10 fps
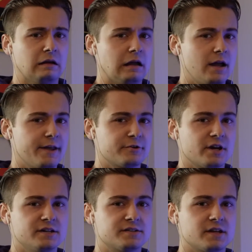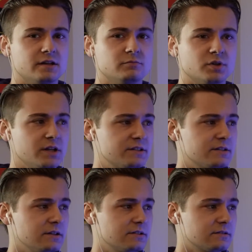uh, I don't know how you say it, but it's
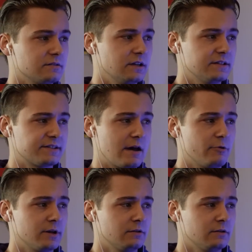it's it's that one.